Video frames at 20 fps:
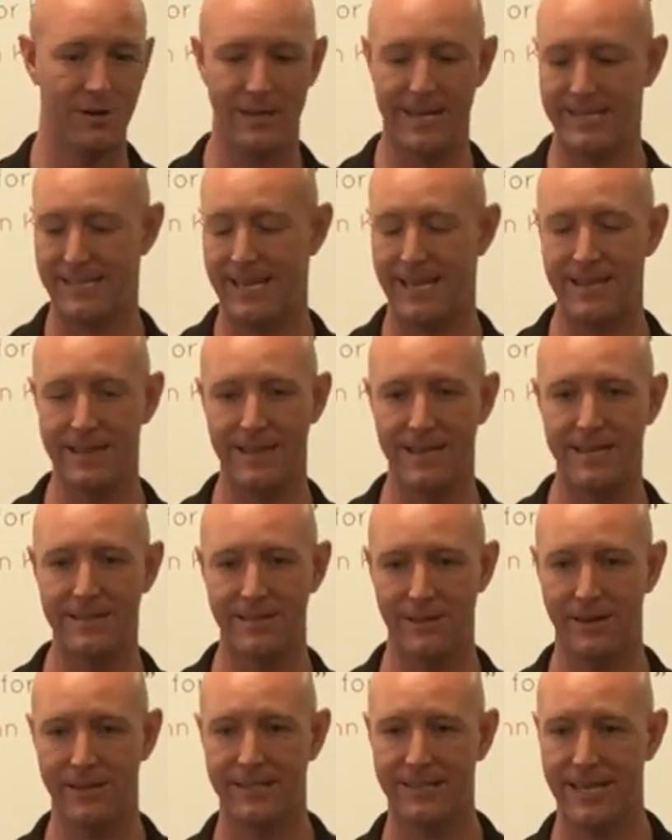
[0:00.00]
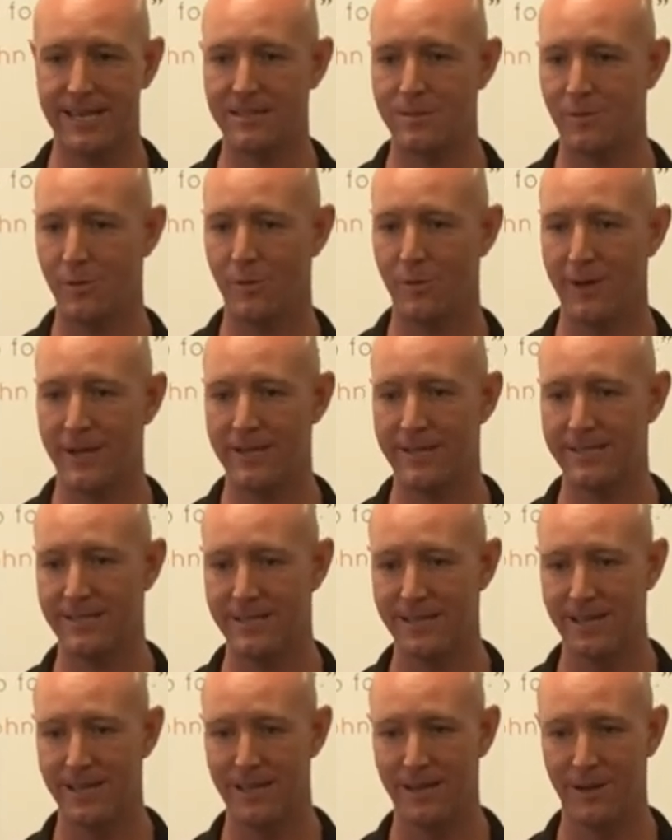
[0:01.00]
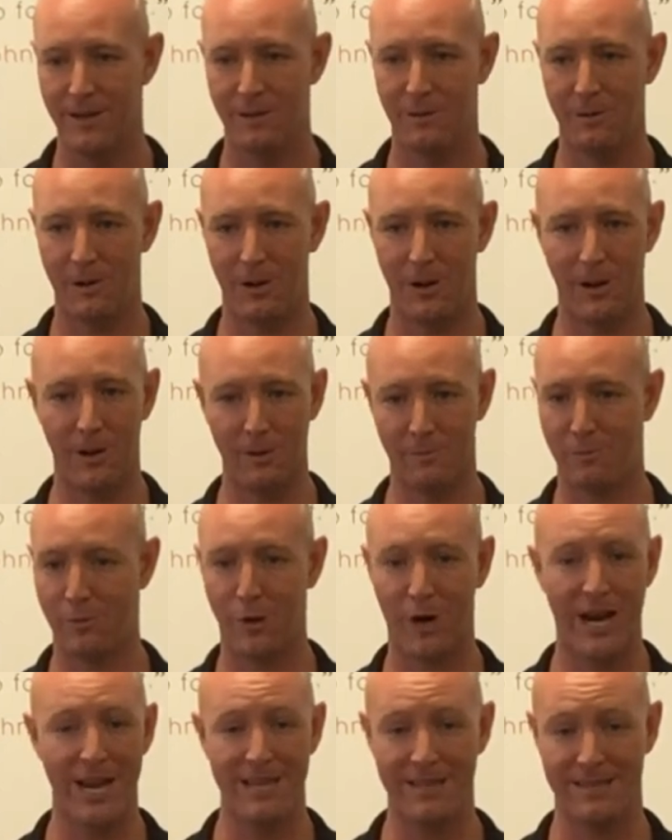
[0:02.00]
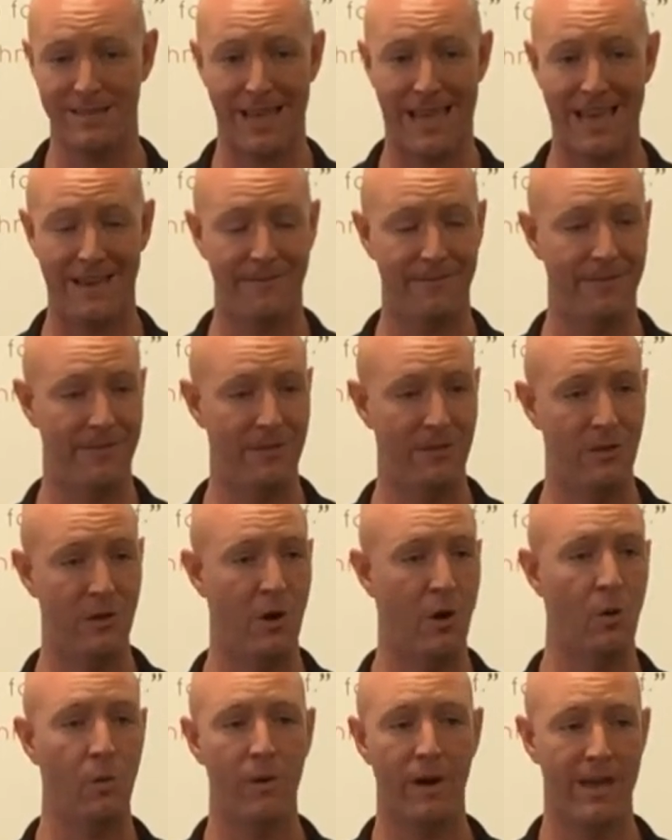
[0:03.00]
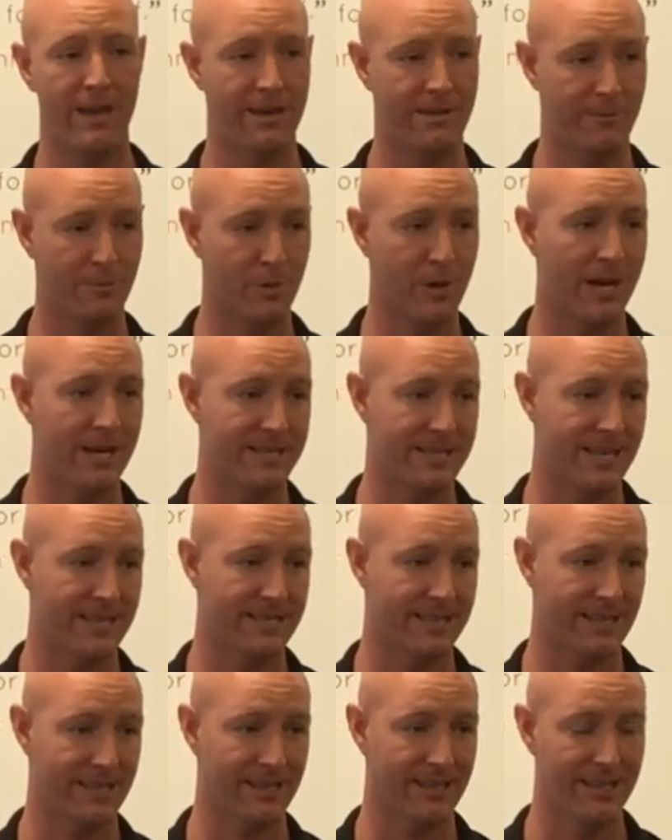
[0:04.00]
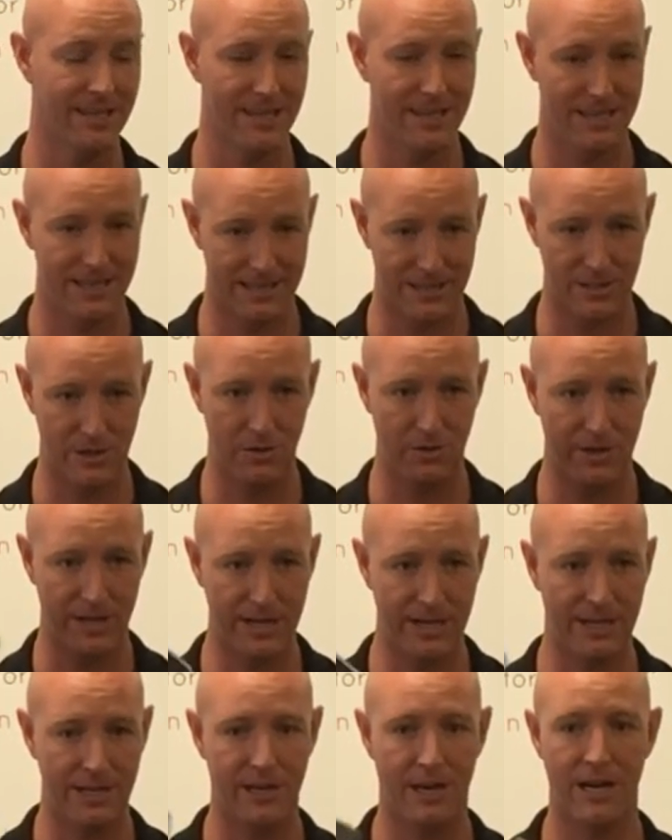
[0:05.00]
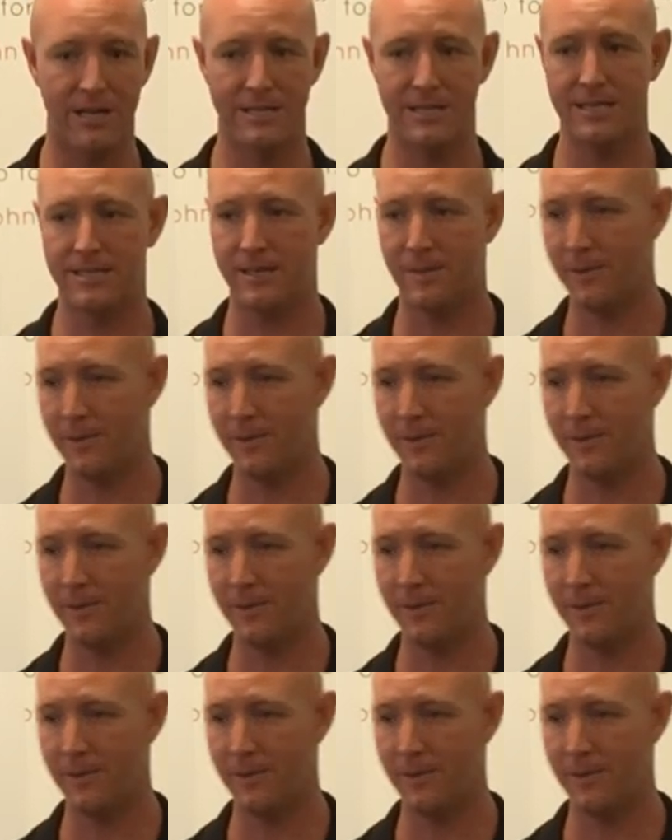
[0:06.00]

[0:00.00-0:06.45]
or that's in this or accessible by this, our brains have no way of processing. And so getting conscious